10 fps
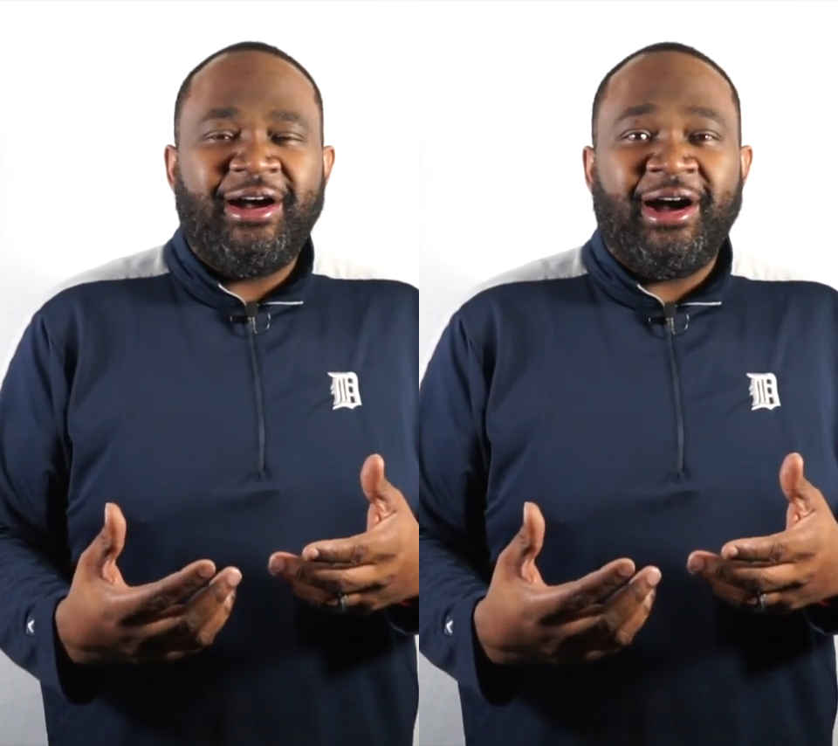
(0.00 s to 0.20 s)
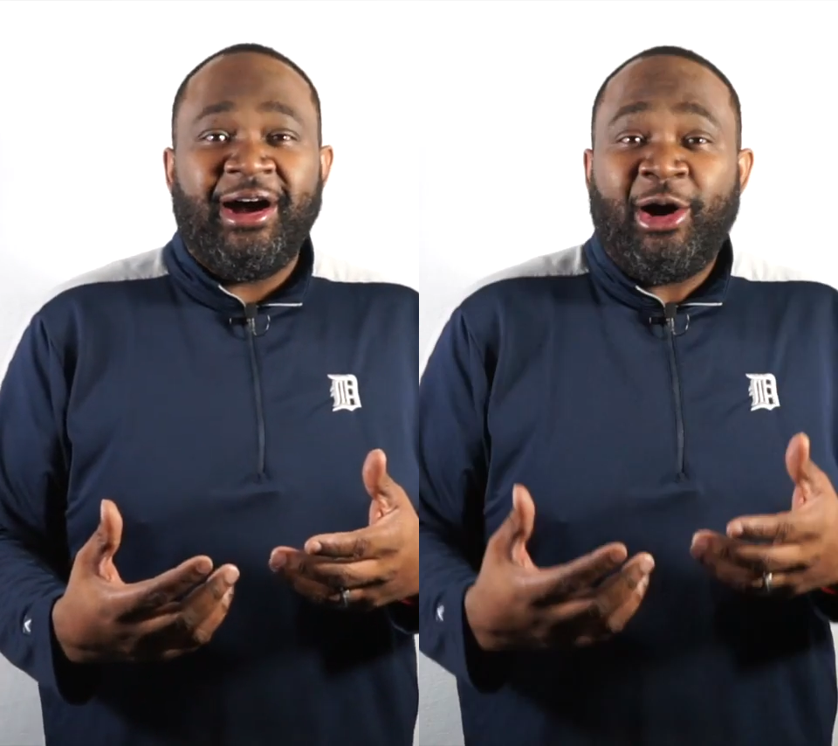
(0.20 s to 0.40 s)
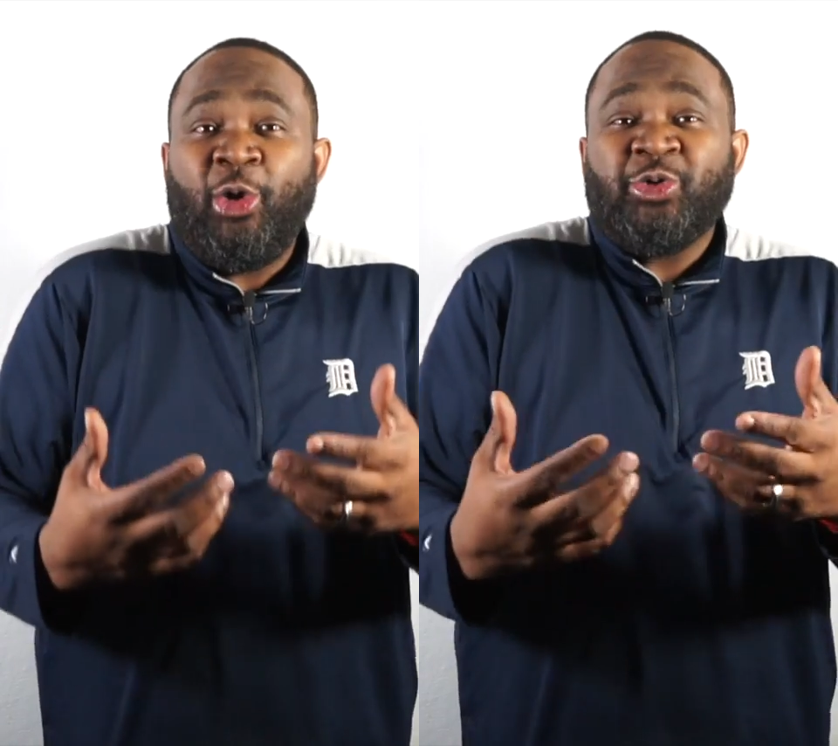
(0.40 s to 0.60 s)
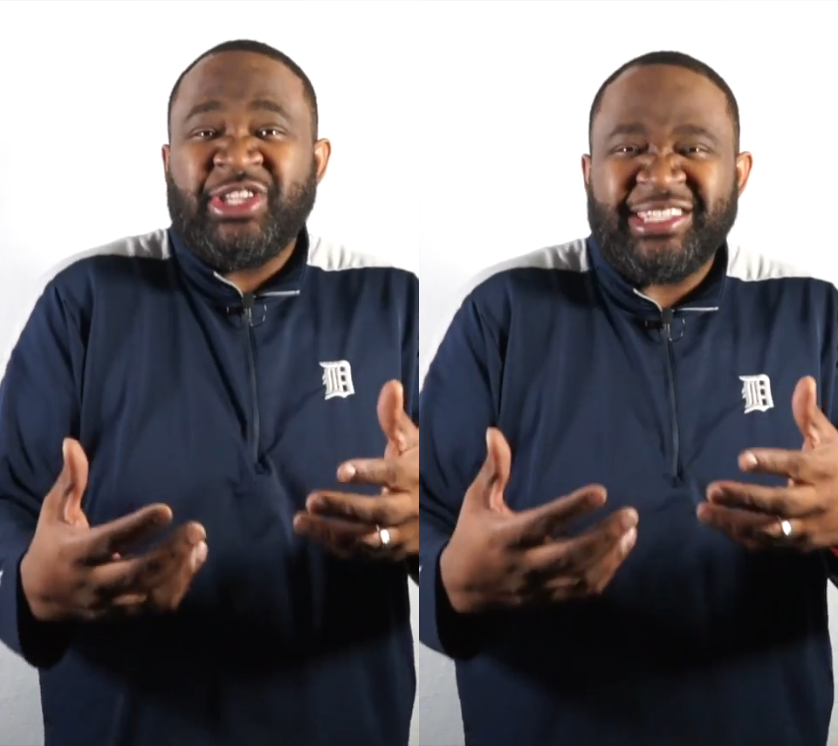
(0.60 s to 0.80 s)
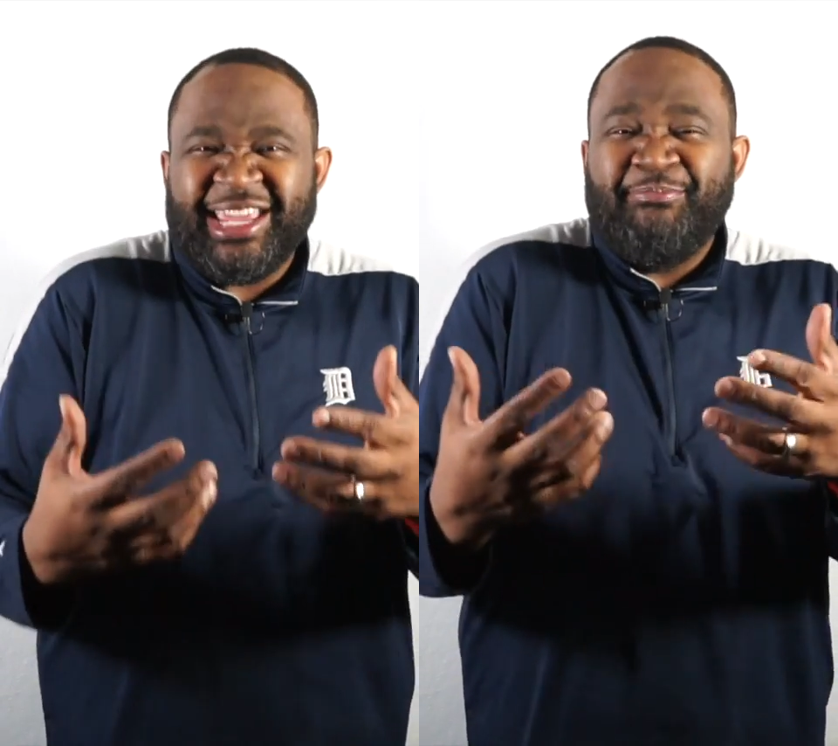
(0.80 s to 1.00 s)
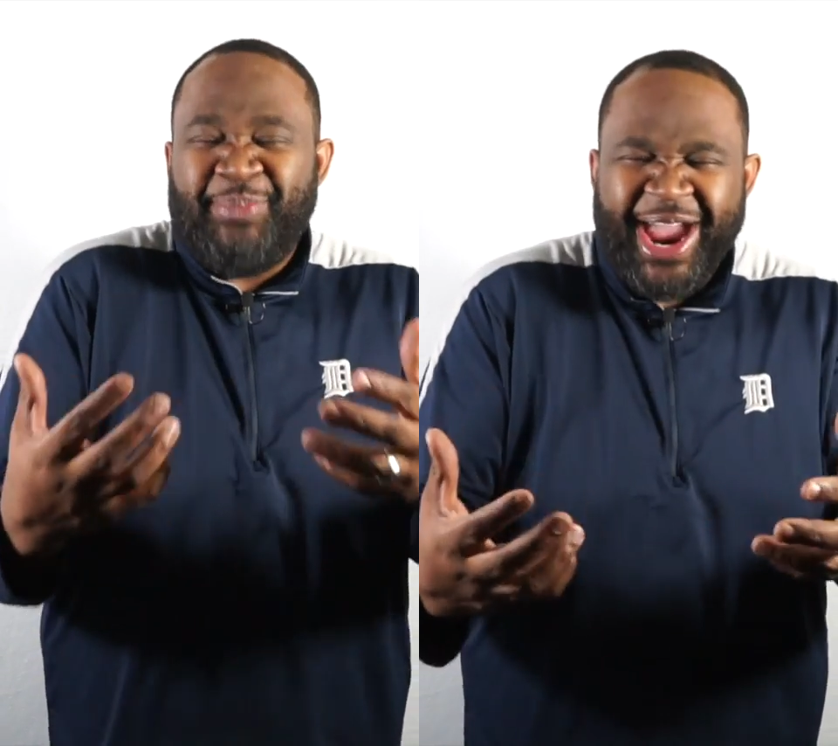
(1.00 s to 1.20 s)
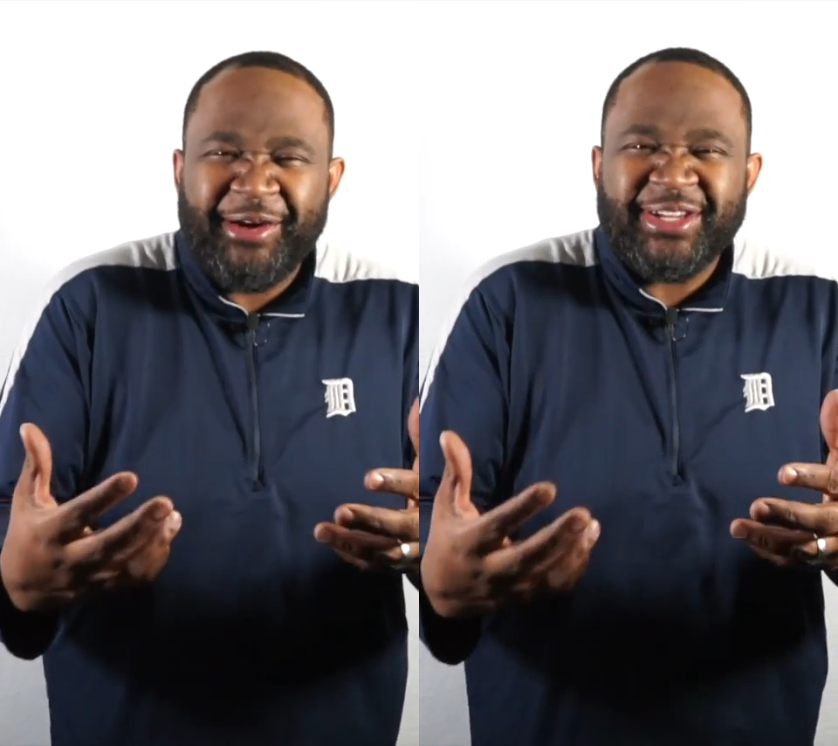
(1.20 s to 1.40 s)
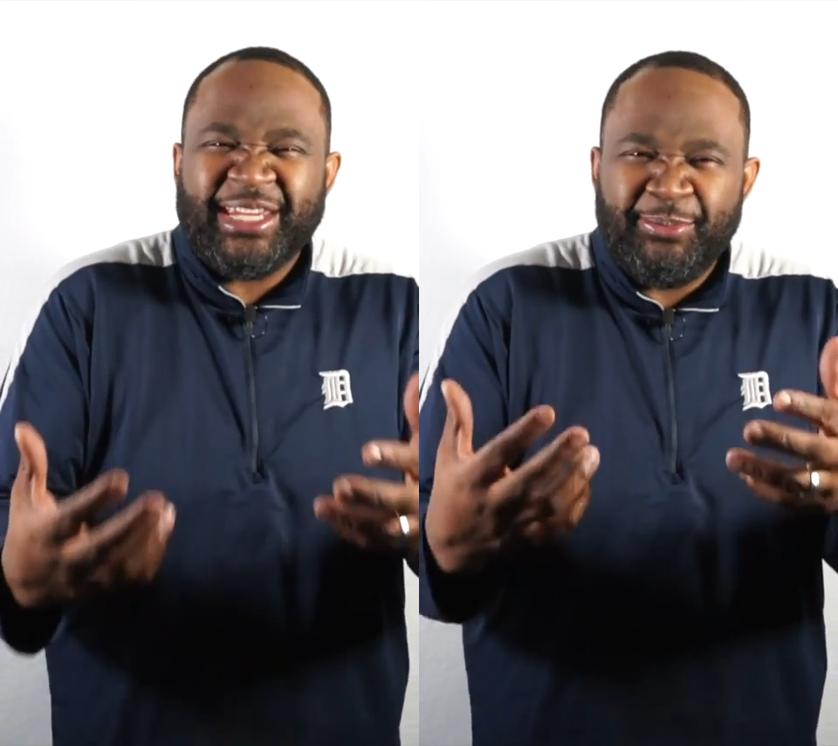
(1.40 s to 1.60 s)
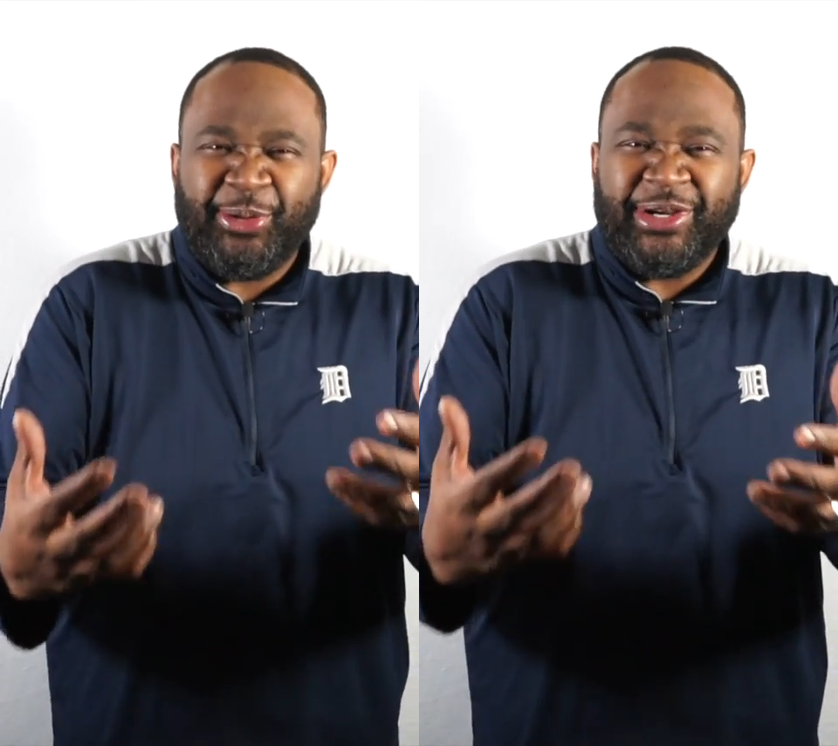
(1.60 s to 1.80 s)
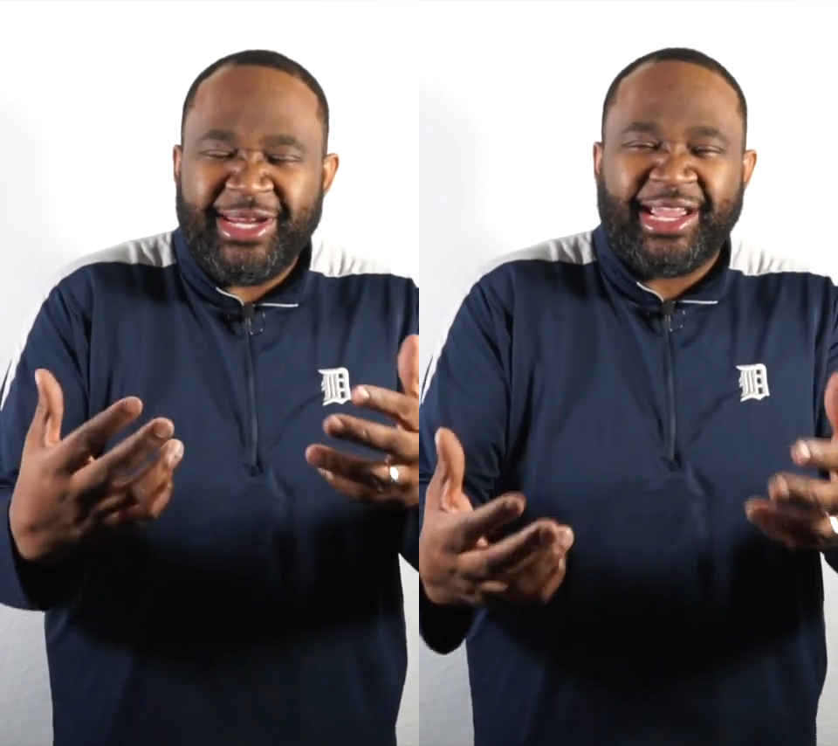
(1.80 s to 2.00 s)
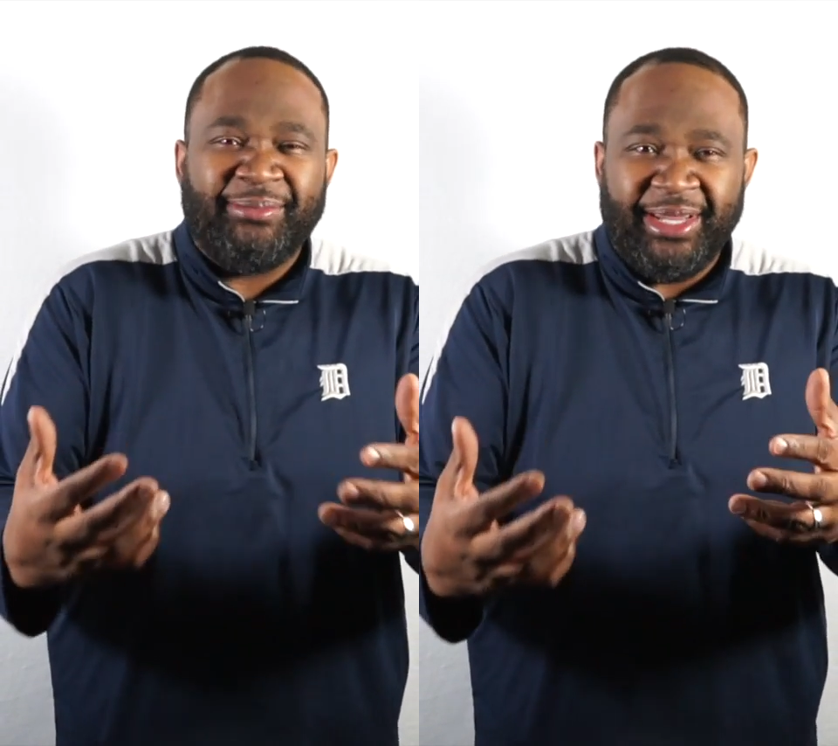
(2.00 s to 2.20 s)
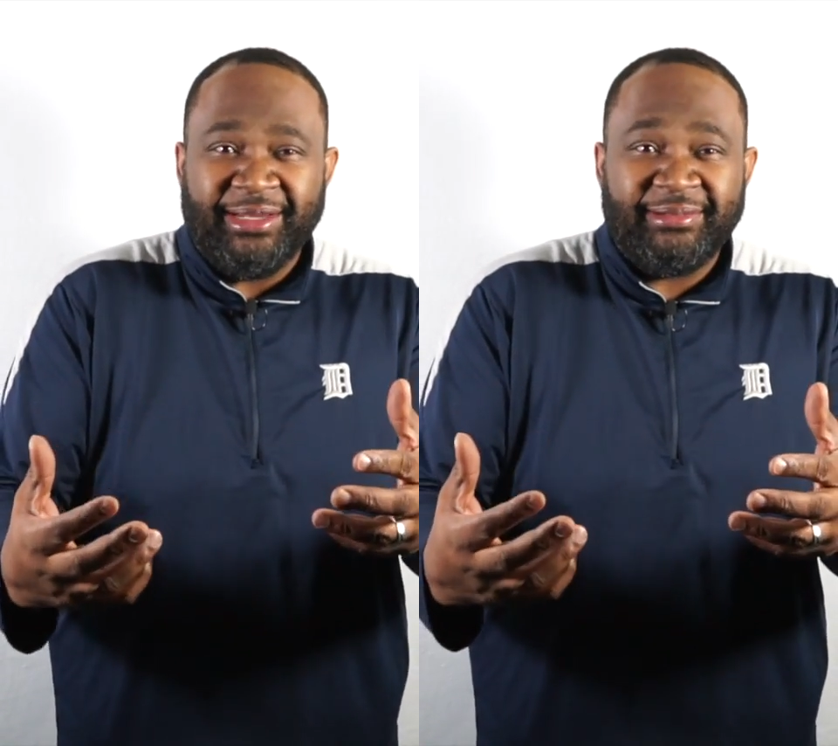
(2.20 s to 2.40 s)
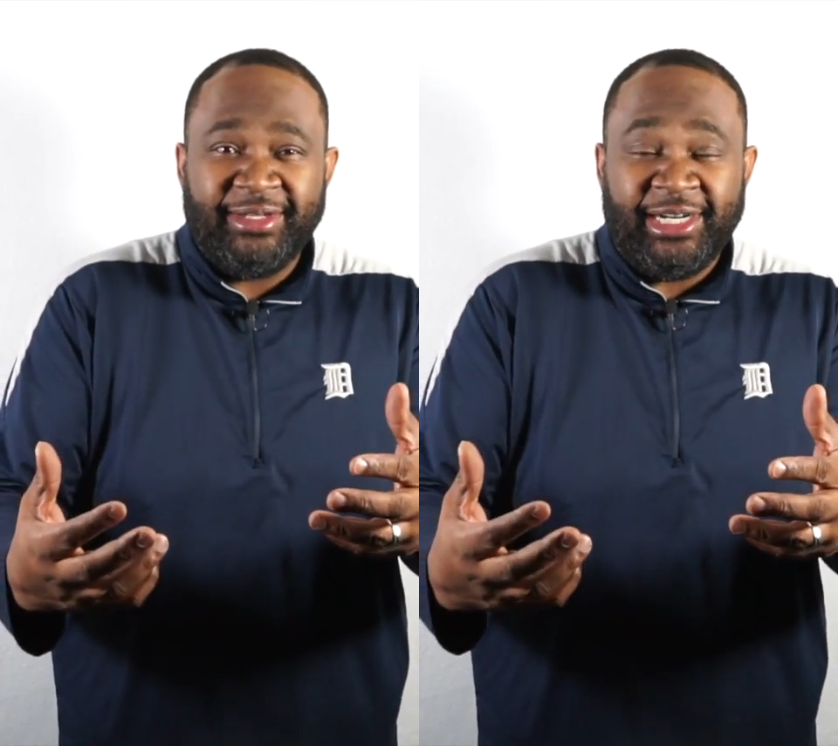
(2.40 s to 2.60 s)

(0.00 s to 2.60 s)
uh, host's embarrassing predicament